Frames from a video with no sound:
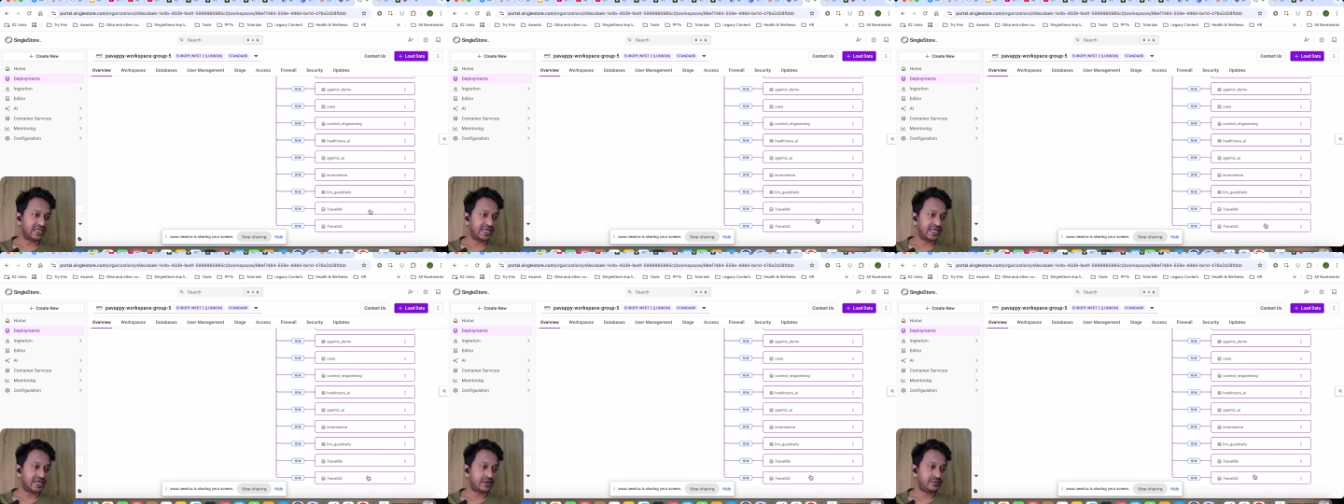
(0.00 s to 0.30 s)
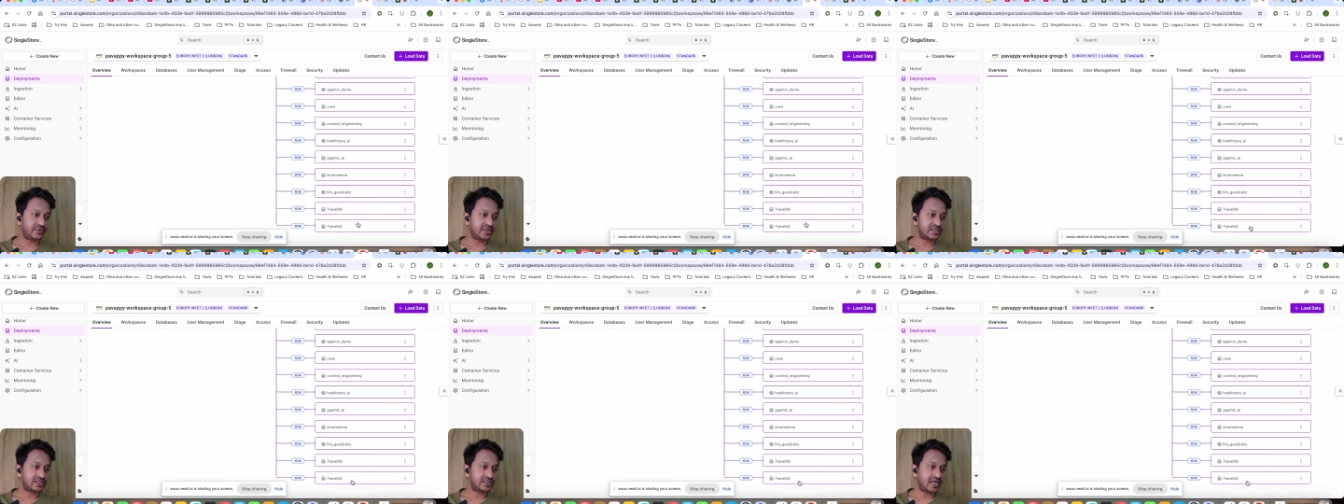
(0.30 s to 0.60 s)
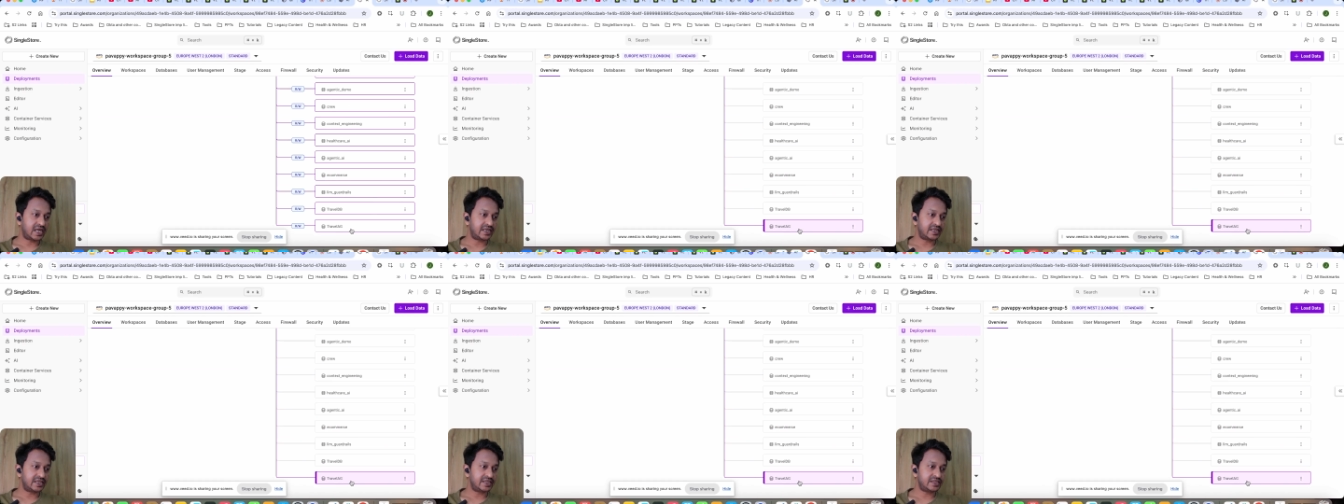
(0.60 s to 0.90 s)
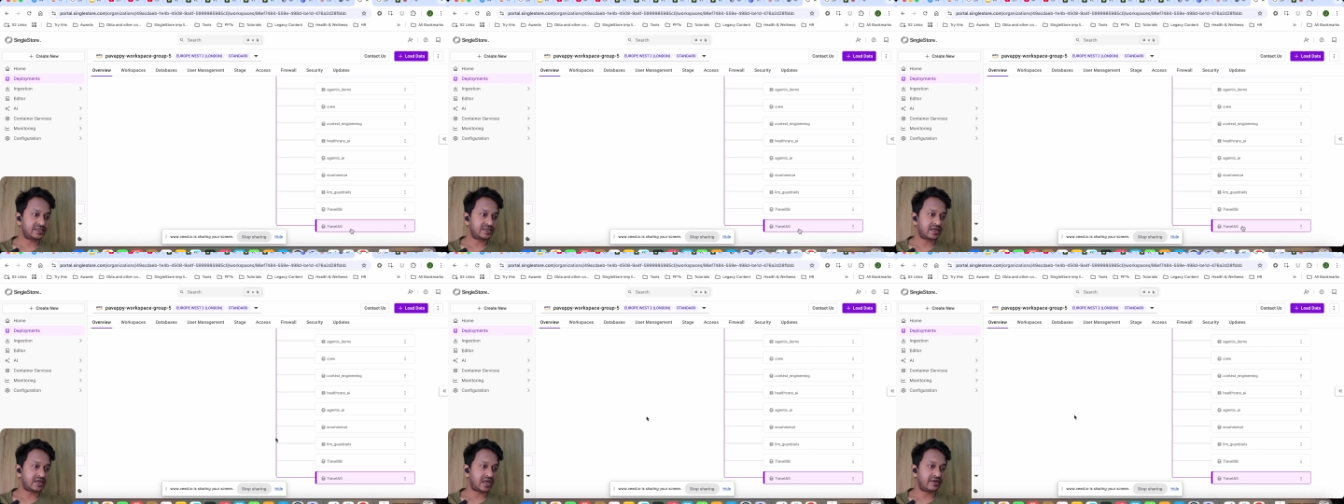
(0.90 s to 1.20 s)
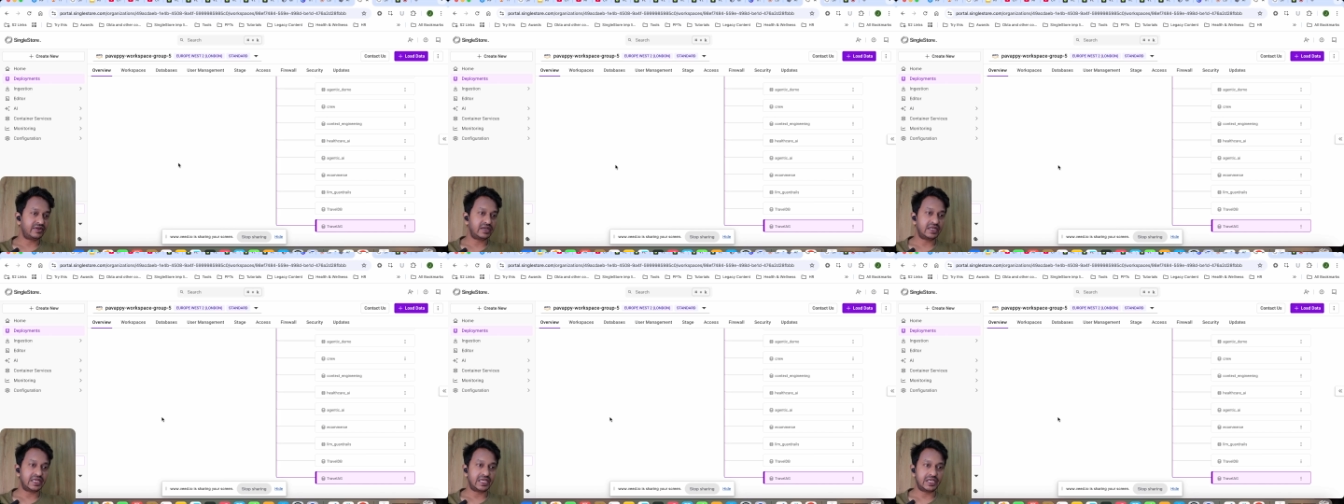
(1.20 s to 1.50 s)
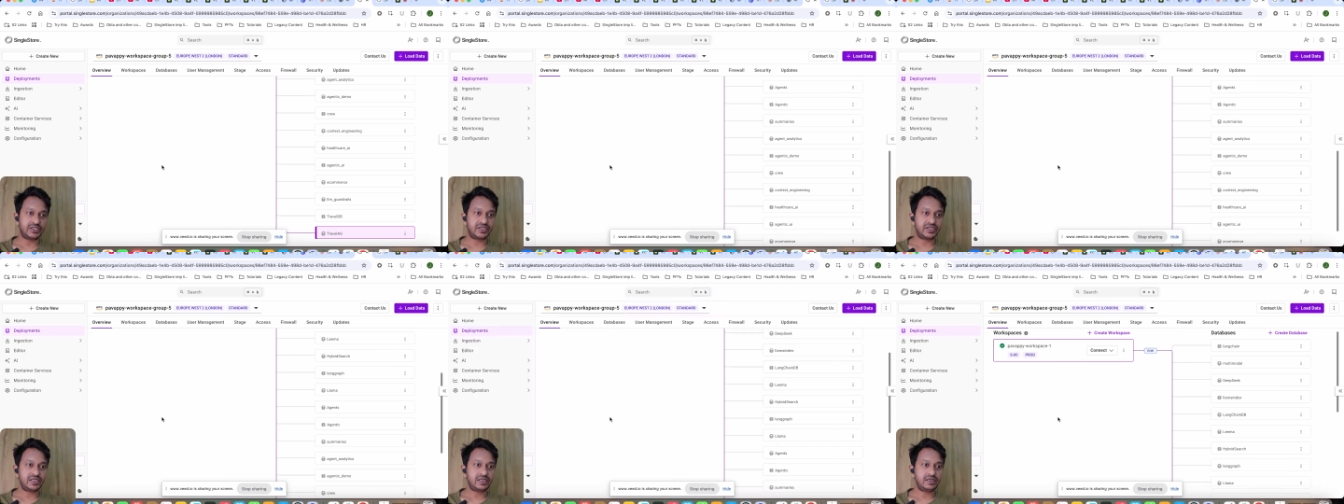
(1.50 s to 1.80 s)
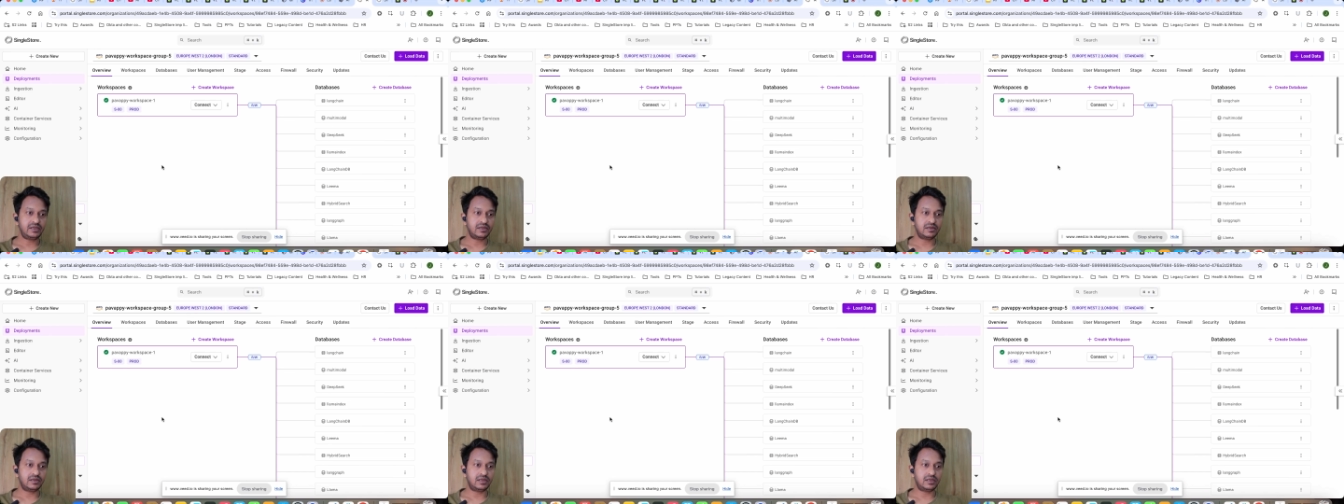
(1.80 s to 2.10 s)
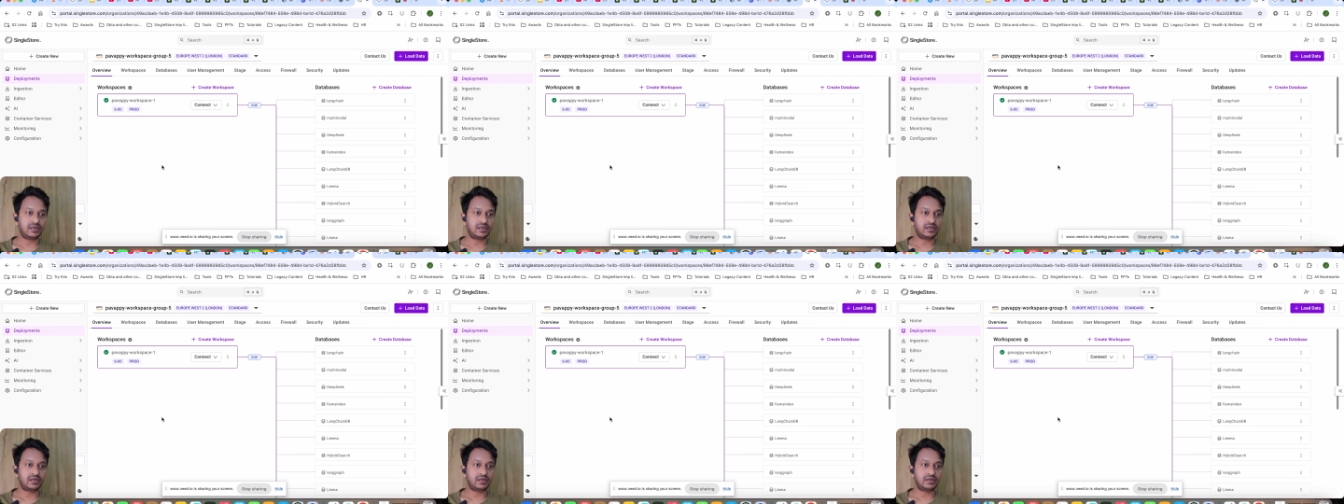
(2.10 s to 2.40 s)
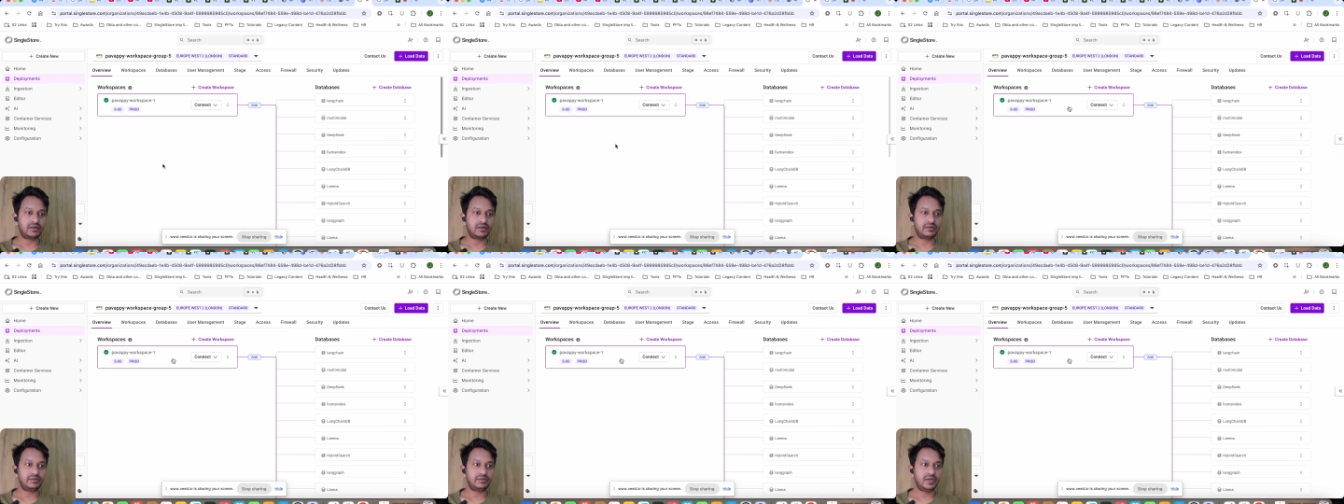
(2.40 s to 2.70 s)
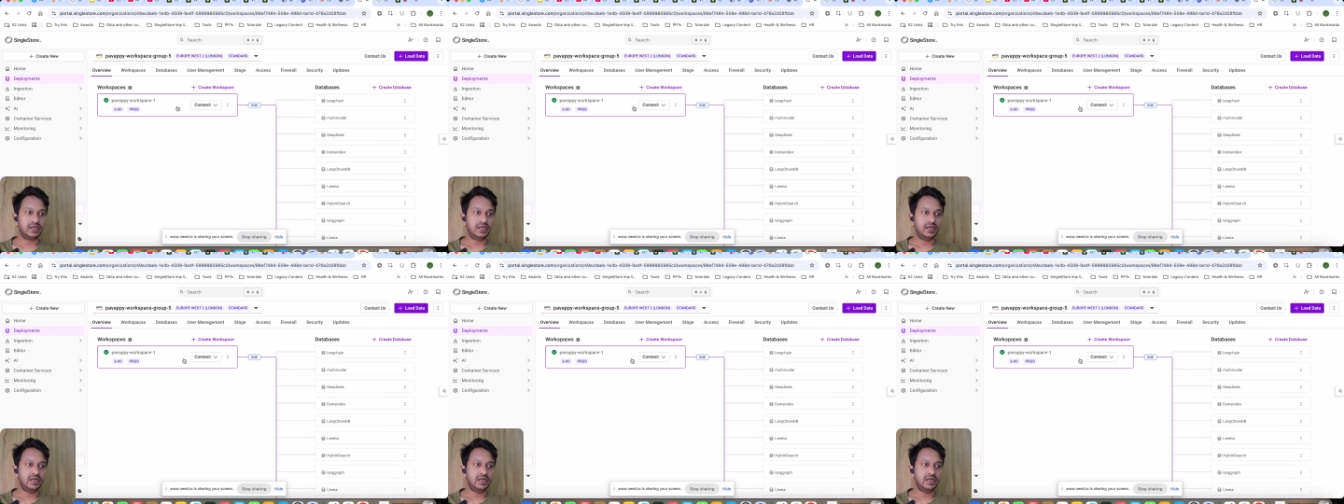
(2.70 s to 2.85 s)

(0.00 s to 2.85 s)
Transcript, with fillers: database that is travel AG uh,